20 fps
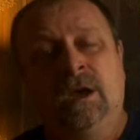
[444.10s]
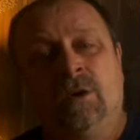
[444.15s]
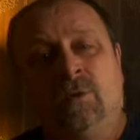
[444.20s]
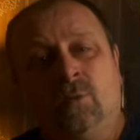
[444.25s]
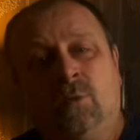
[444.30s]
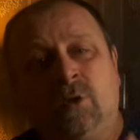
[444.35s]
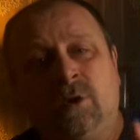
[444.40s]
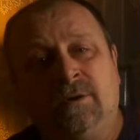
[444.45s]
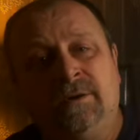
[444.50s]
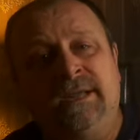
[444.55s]

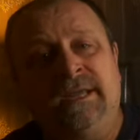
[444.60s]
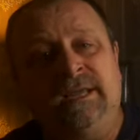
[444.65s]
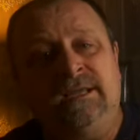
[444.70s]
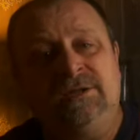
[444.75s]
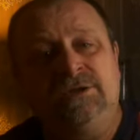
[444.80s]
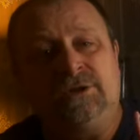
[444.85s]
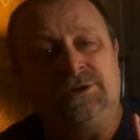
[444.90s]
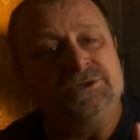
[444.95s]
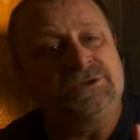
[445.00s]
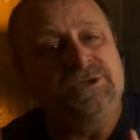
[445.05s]
Worrying
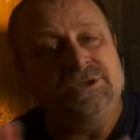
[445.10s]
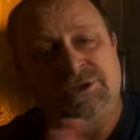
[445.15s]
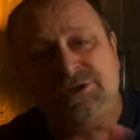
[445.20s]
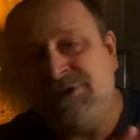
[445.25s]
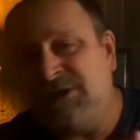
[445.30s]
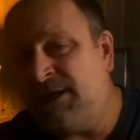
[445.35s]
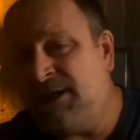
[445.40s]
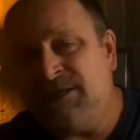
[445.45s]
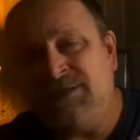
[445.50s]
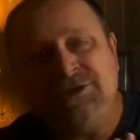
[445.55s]
doesn't
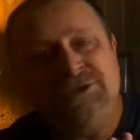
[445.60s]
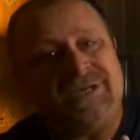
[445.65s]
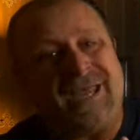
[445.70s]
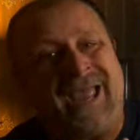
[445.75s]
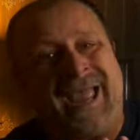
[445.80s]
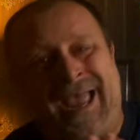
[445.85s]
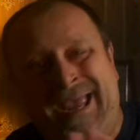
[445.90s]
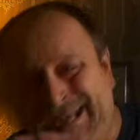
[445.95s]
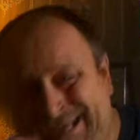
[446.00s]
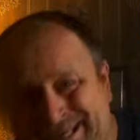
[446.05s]
change
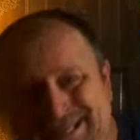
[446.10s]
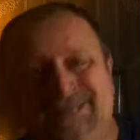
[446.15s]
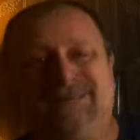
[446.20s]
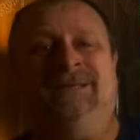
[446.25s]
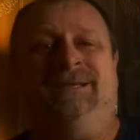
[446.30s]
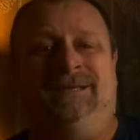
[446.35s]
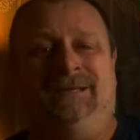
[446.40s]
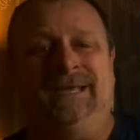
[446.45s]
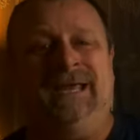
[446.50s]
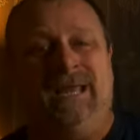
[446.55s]

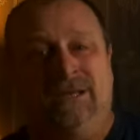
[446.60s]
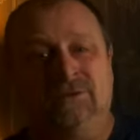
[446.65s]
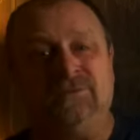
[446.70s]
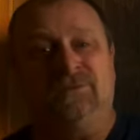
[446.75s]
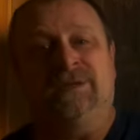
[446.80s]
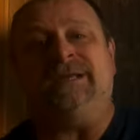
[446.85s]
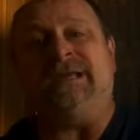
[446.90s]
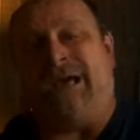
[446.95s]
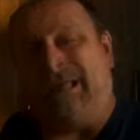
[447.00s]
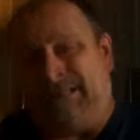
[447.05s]
anything in
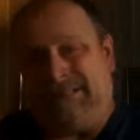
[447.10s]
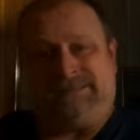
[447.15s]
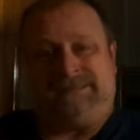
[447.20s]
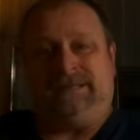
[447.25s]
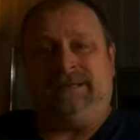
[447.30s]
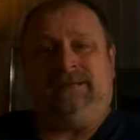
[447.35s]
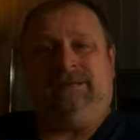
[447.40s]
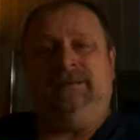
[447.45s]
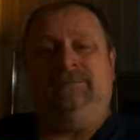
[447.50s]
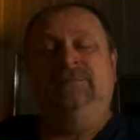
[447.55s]

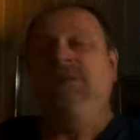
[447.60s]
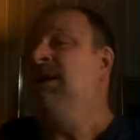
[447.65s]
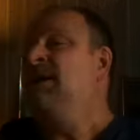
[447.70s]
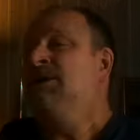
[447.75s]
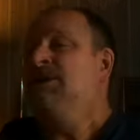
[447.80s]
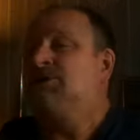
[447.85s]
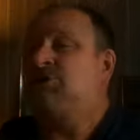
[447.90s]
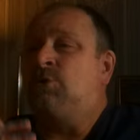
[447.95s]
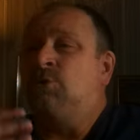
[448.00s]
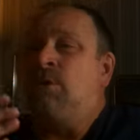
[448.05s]
reality.
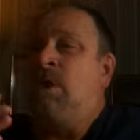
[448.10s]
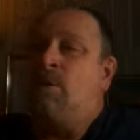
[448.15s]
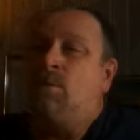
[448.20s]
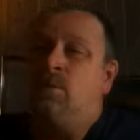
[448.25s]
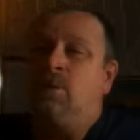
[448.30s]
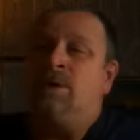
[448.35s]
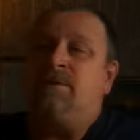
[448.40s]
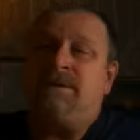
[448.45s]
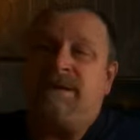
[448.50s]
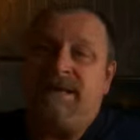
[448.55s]
So
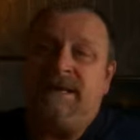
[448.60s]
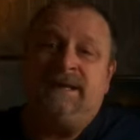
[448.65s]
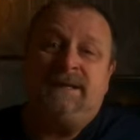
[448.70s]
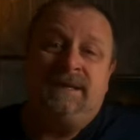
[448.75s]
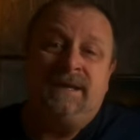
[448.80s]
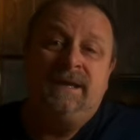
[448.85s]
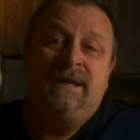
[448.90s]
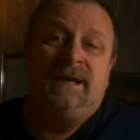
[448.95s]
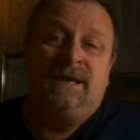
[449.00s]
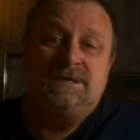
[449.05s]

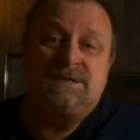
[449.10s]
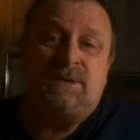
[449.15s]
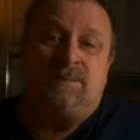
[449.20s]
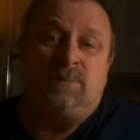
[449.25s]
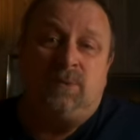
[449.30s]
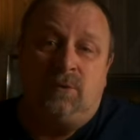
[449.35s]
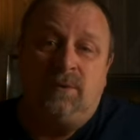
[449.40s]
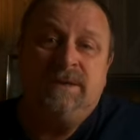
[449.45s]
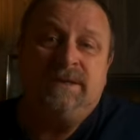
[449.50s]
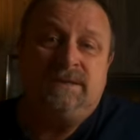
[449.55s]
worrying is a
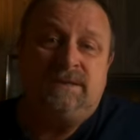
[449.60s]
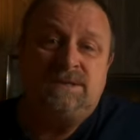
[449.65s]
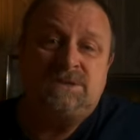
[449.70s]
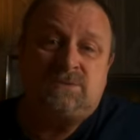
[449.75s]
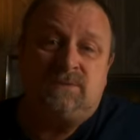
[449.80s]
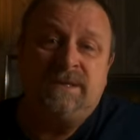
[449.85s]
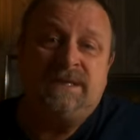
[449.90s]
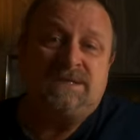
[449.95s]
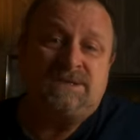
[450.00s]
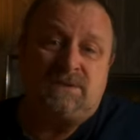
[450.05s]
pointless
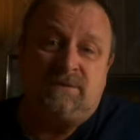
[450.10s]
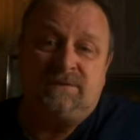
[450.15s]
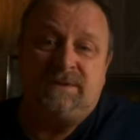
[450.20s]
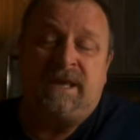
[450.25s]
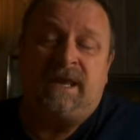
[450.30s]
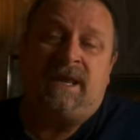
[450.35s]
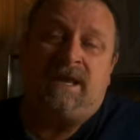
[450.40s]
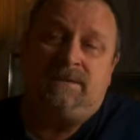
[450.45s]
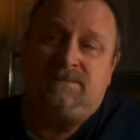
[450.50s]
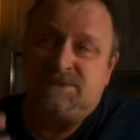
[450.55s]
waste of
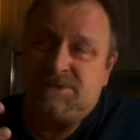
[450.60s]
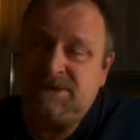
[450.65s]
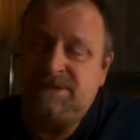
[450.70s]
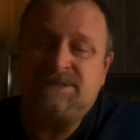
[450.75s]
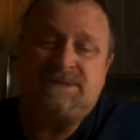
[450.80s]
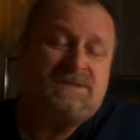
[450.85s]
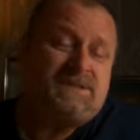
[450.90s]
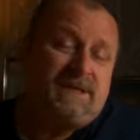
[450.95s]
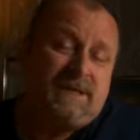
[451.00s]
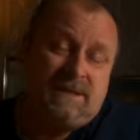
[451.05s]
time.
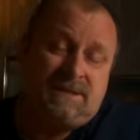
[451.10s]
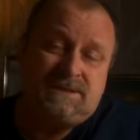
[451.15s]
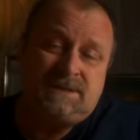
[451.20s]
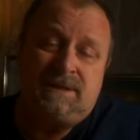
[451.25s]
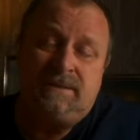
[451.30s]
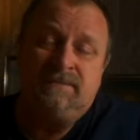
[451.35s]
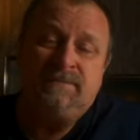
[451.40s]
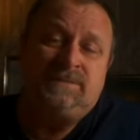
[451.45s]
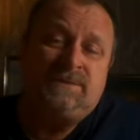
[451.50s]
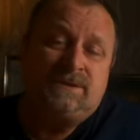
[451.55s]
Jesus says,
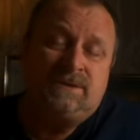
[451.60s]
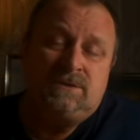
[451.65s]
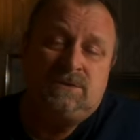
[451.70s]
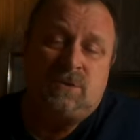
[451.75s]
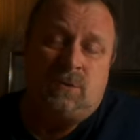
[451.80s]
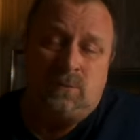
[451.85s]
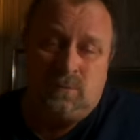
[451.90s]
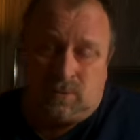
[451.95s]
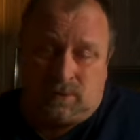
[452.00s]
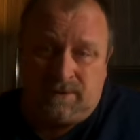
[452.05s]

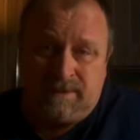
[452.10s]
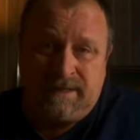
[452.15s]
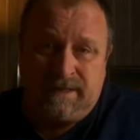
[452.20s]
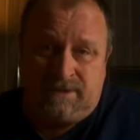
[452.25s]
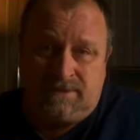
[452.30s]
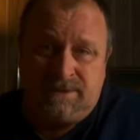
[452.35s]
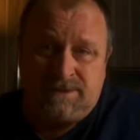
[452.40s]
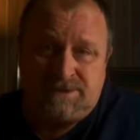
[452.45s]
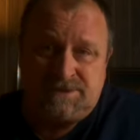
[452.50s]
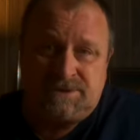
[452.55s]
don't worry,
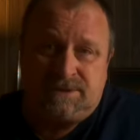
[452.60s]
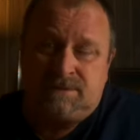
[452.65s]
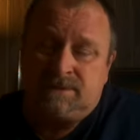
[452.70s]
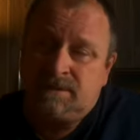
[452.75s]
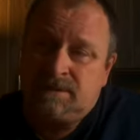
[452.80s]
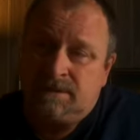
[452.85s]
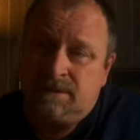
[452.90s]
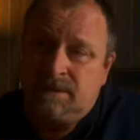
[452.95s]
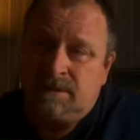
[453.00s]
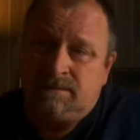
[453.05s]
Christian,
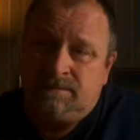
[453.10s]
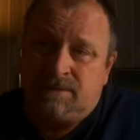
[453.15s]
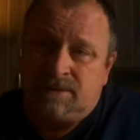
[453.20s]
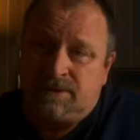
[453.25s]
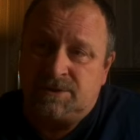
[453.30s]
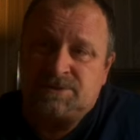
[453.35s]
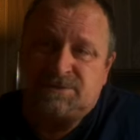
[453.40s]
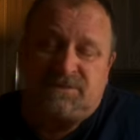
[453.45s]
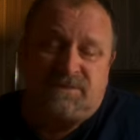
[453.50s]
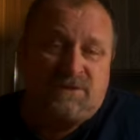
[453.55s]

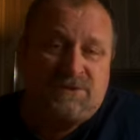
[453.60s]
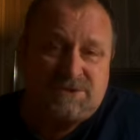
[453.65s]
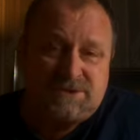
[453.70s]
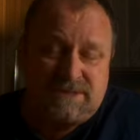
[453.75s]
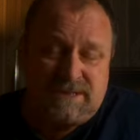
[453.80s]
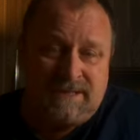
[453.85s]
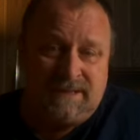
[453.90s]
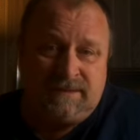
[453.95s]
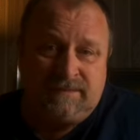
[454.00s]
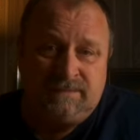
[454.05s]
because
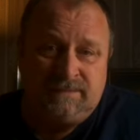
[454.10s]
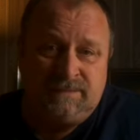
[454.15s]
firstly,